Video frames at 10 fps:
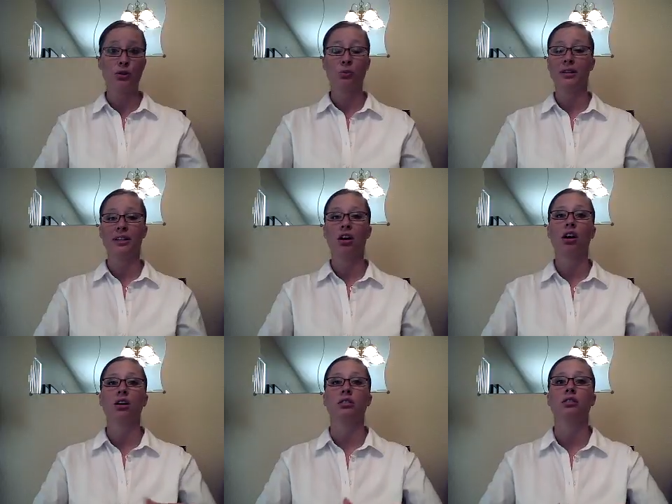too many
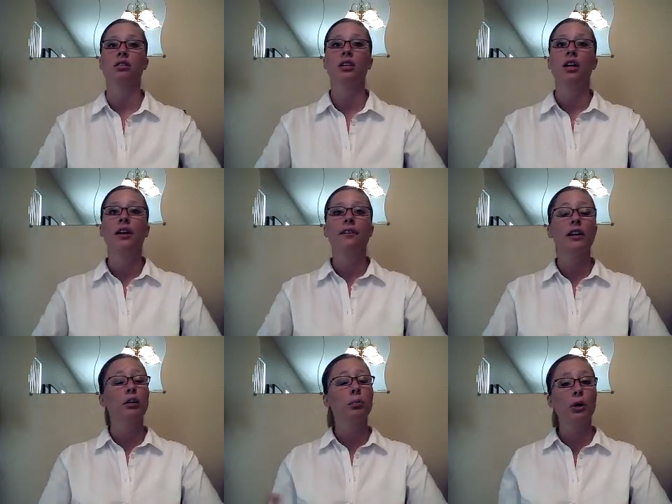cars. The
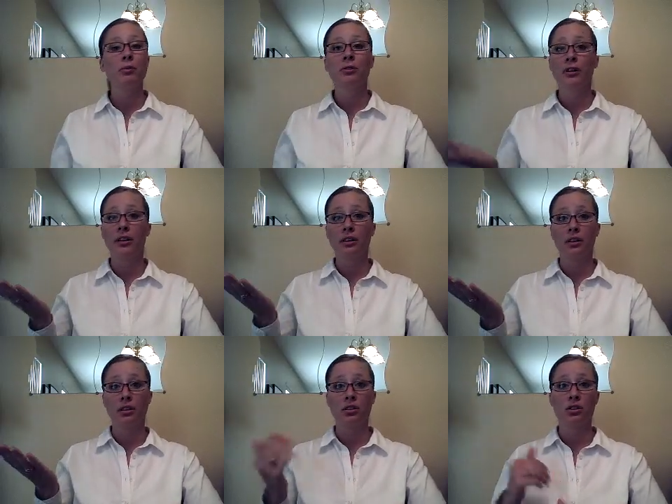unemployment rate
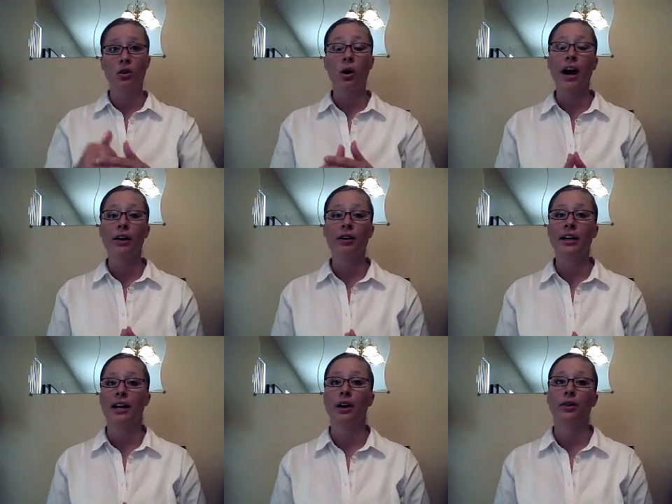is so high right
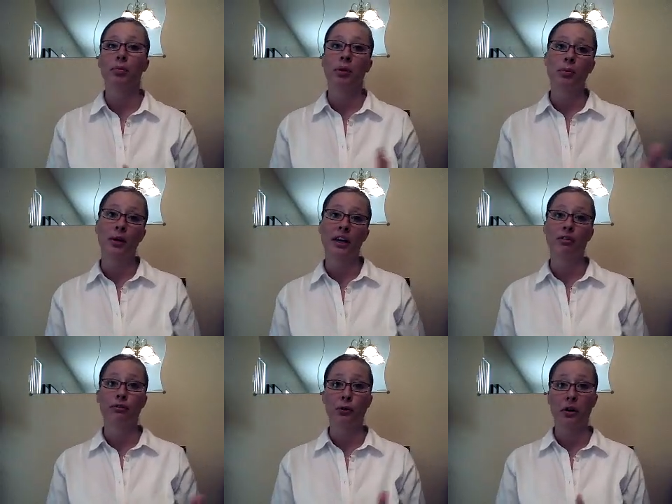now that people can't
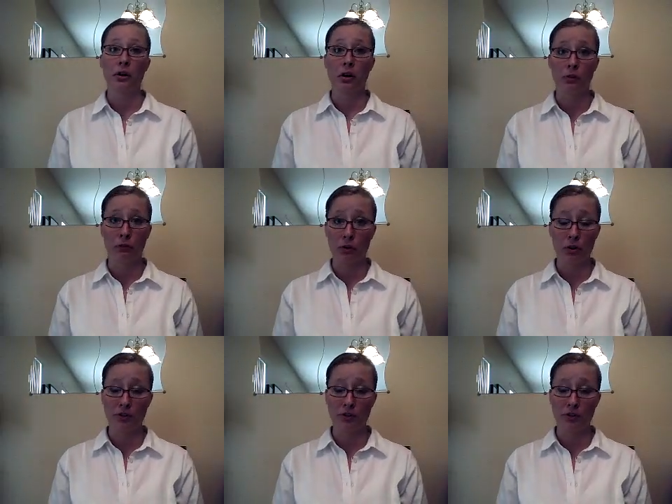afford a